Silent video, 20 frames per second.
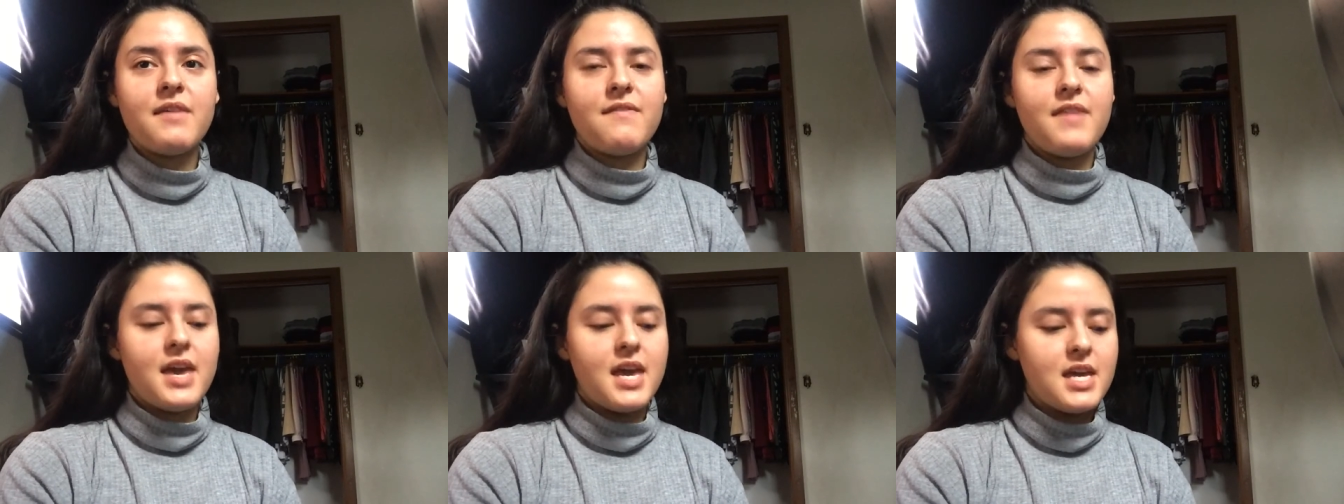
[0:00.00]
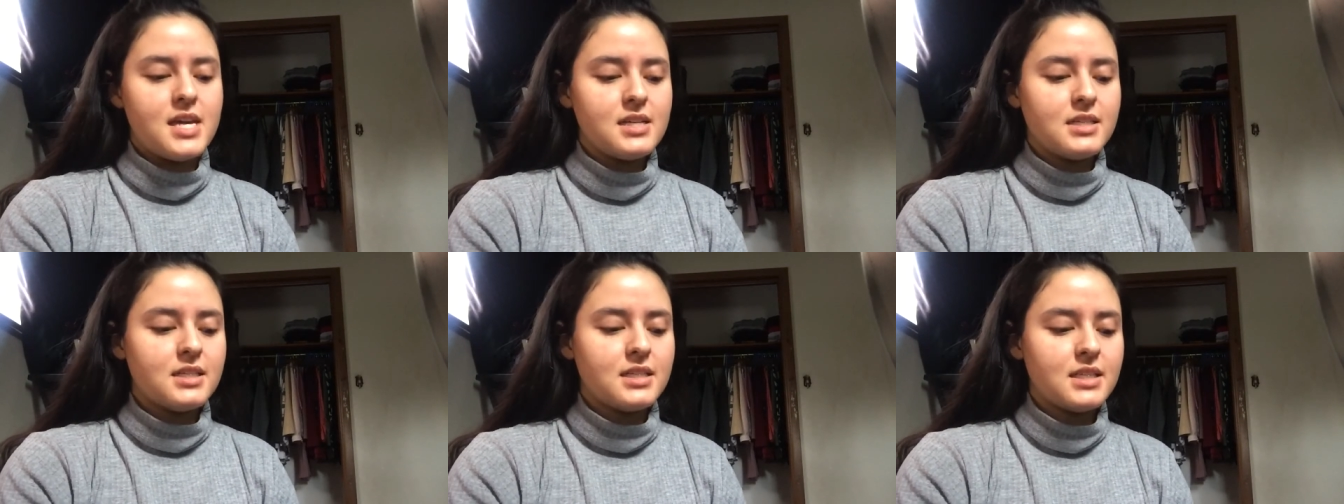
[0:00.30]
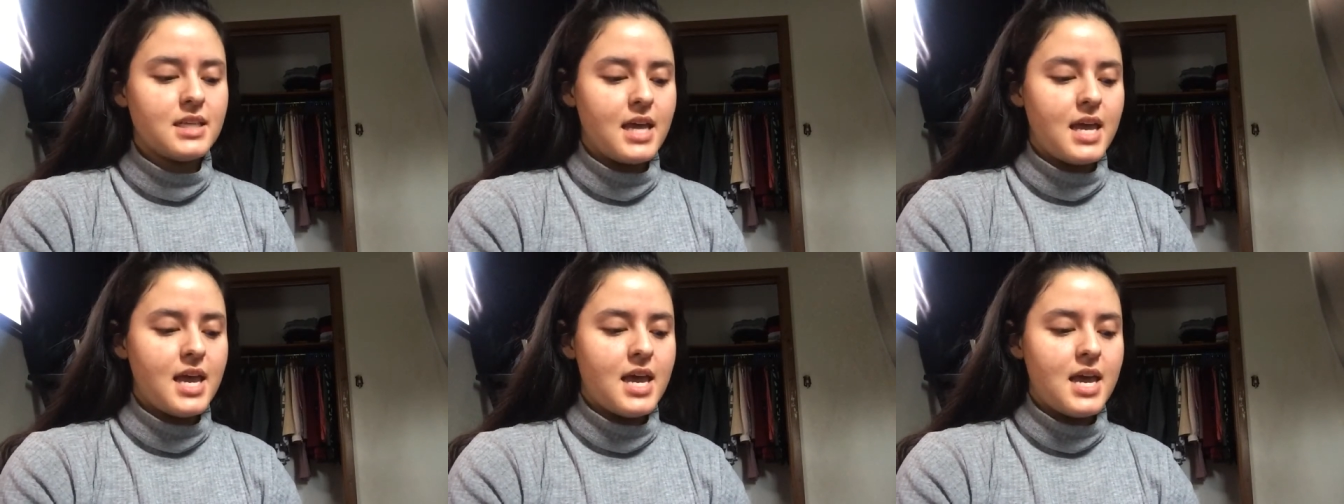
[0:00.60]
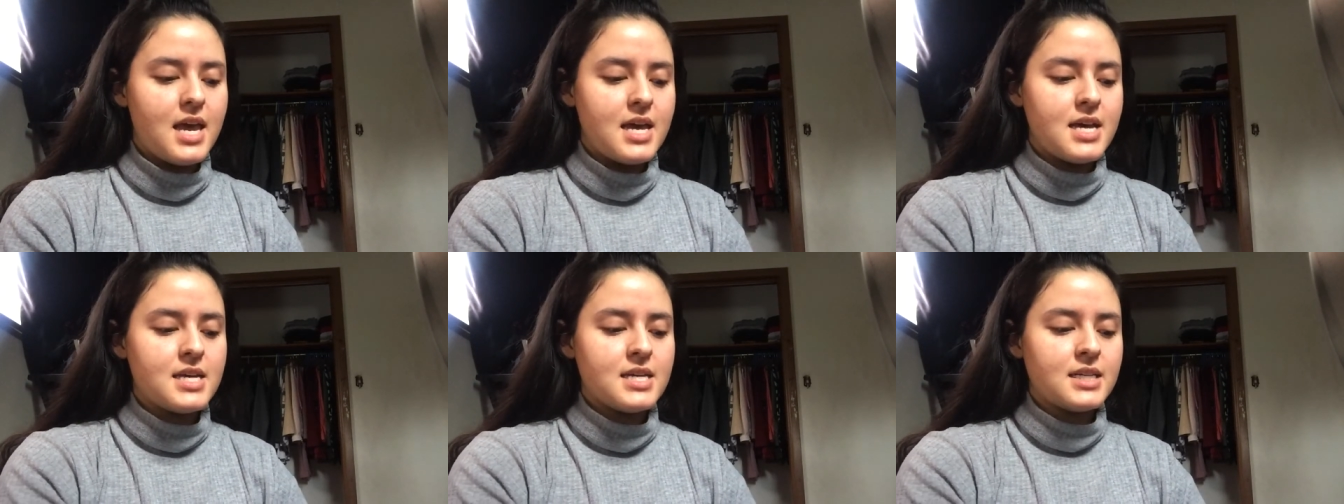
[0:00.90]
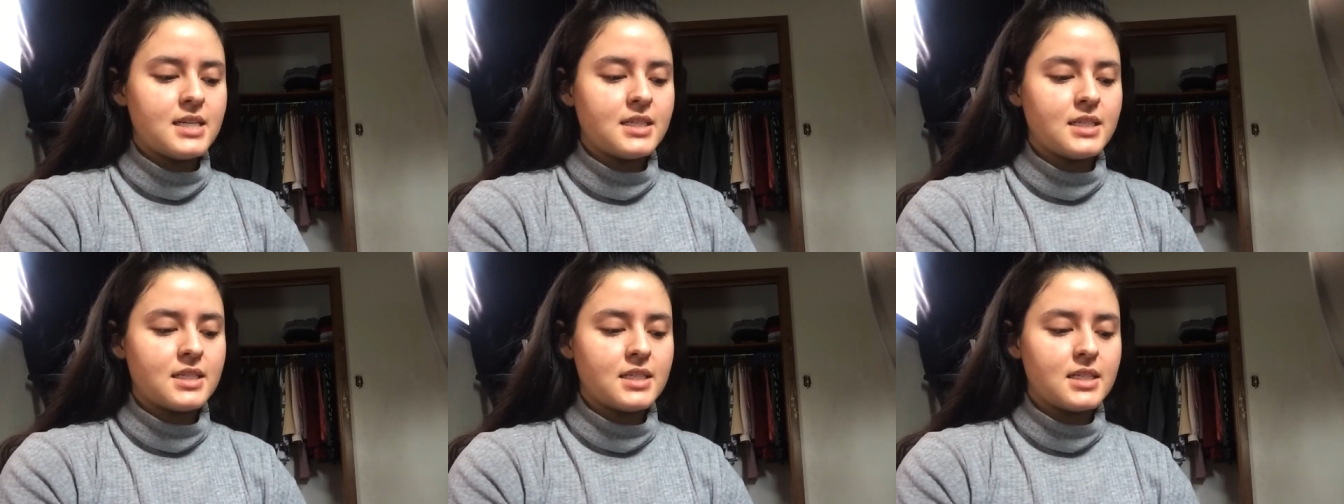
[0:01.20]
face
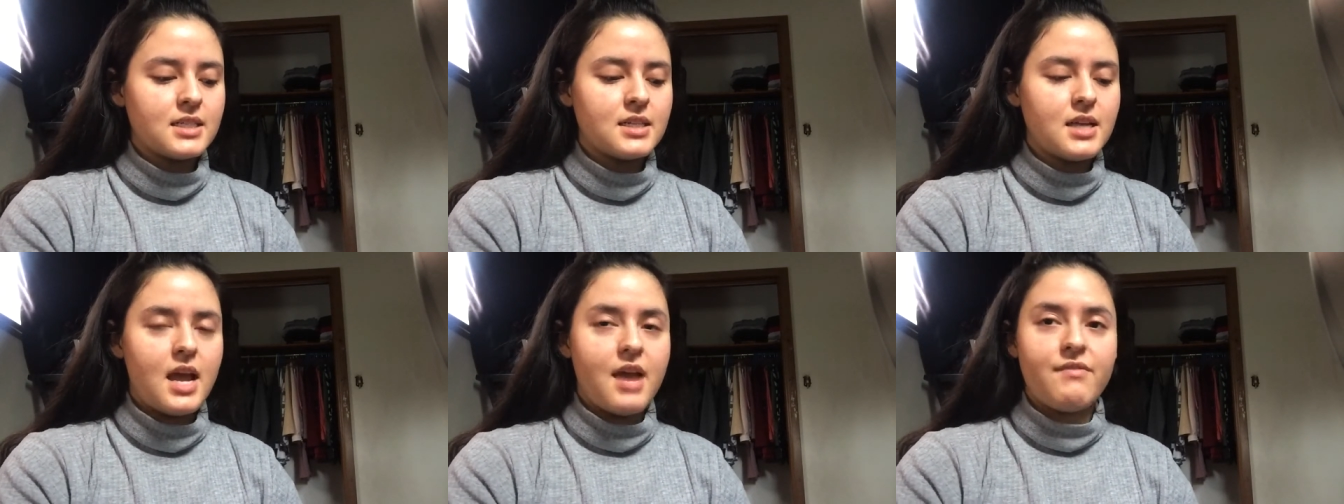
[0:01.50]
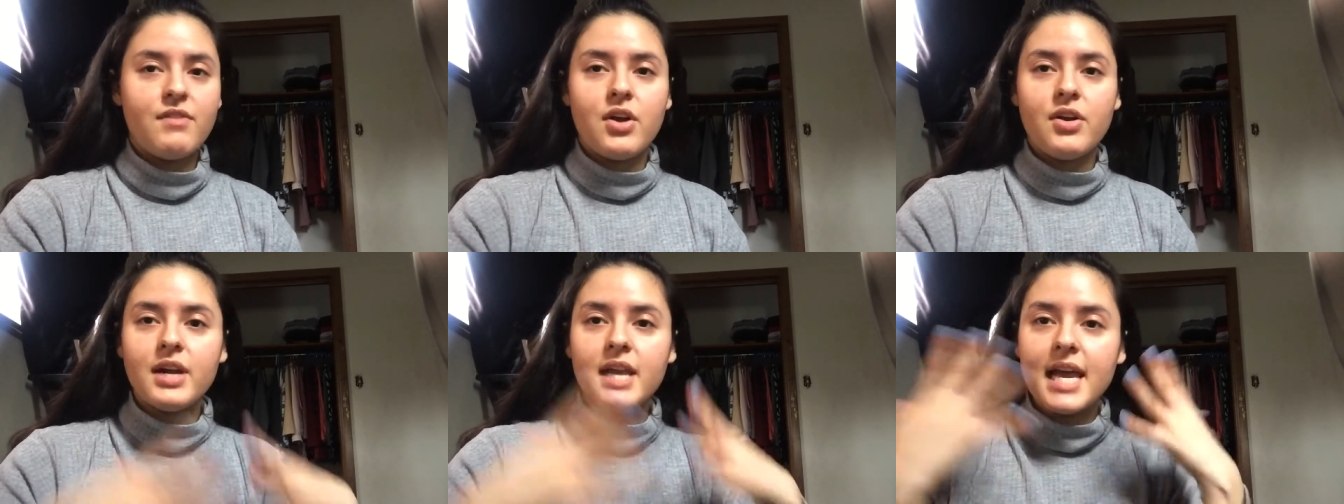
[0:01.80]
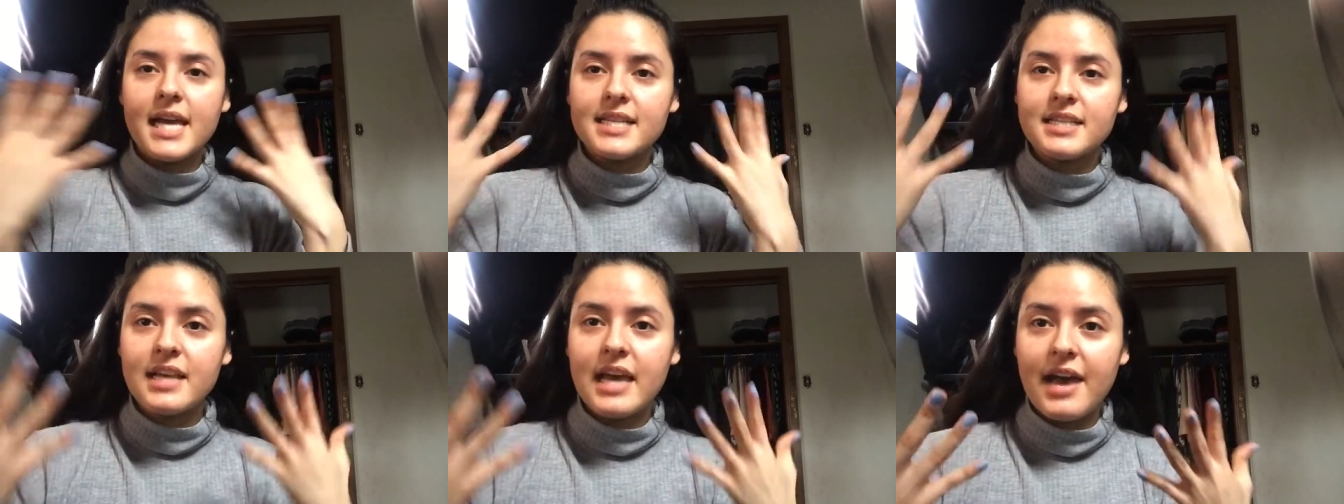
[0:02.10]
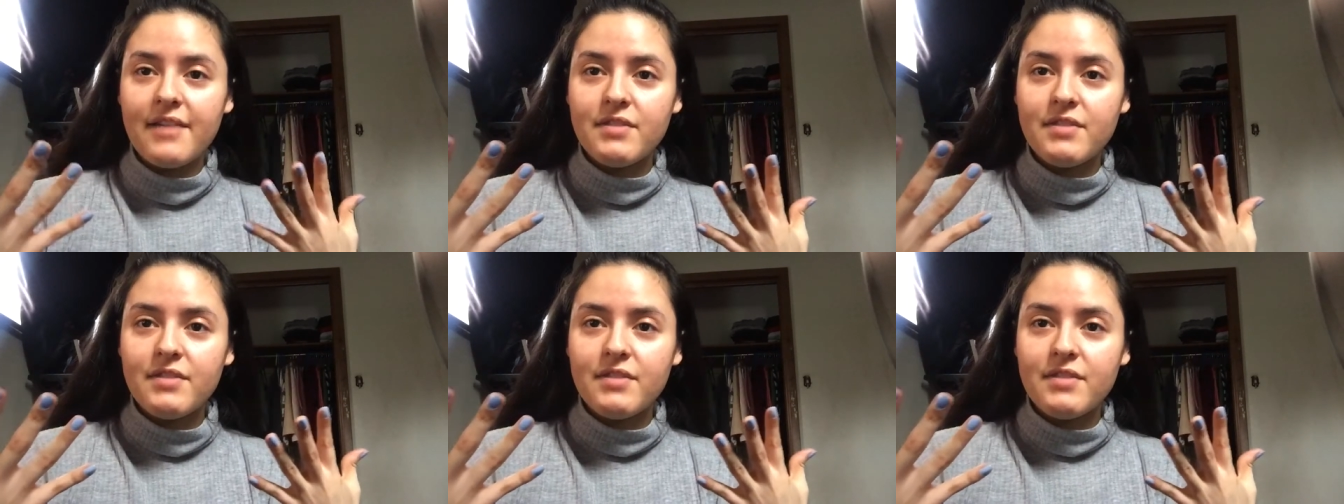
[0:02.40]
and I've already had it